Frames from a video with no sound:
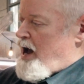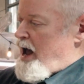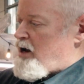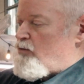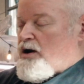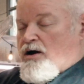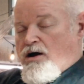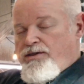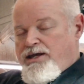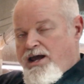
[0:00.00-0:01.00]
I can run
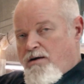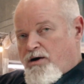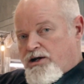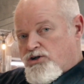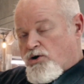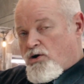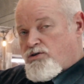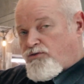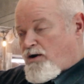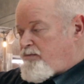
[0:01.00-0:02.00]
all the camera
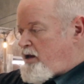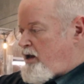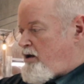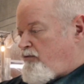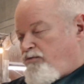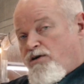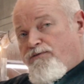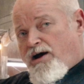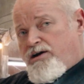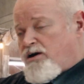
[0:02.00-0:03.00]
controls from the
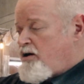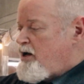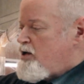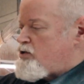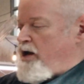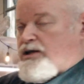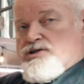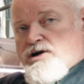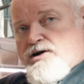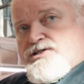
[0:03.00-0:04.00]
viewfinder, so I can
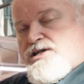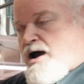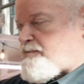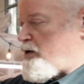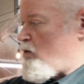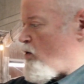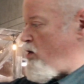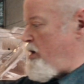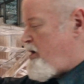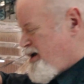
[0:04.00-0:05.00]
start, stop, record,